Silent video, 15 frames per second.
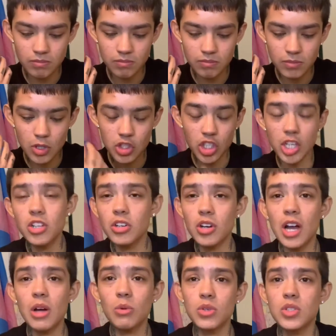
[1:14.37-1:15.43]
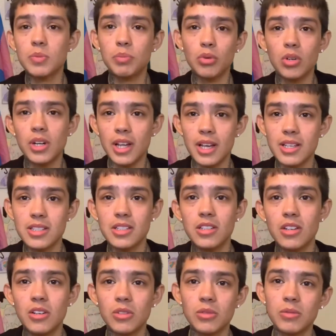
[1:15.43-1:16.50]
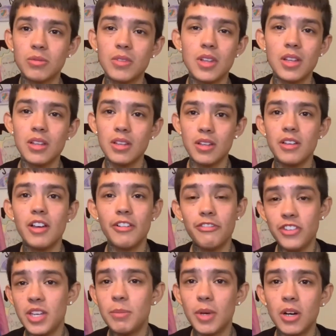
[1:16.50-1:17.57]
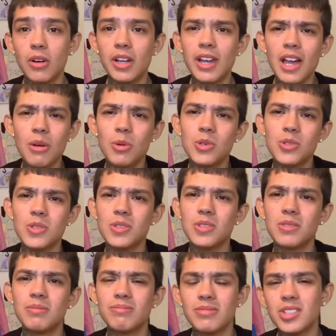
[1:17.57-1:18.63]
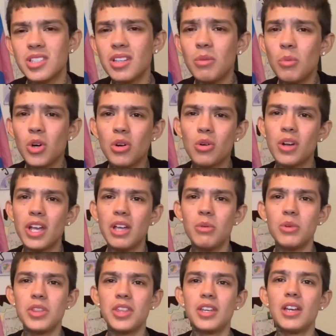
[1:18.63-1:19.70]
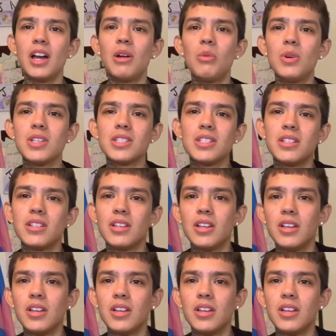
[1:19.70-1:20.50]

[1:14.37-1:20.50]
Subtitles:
gender I was born as, a female, and I was somewhat okay with it. I wasn't,